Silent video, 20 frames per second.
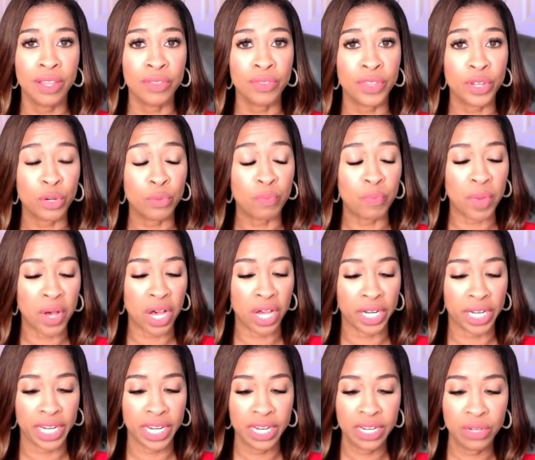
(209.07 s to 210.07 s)
their
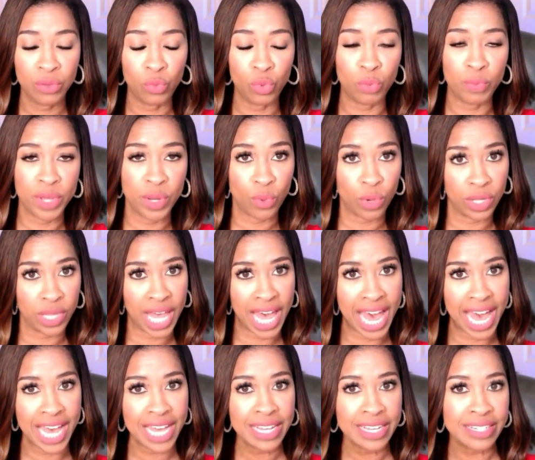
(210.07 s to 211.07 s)
body will be
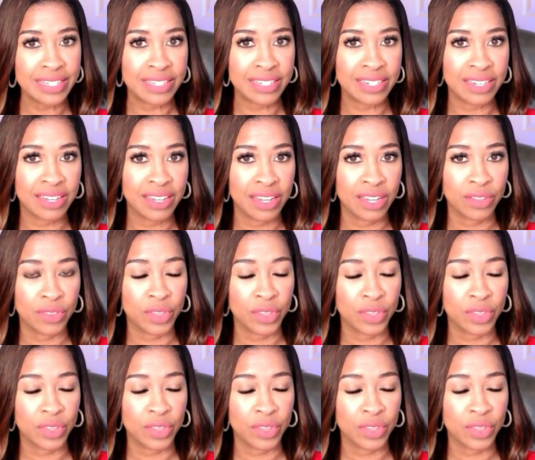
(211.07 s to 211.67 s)
relaxed,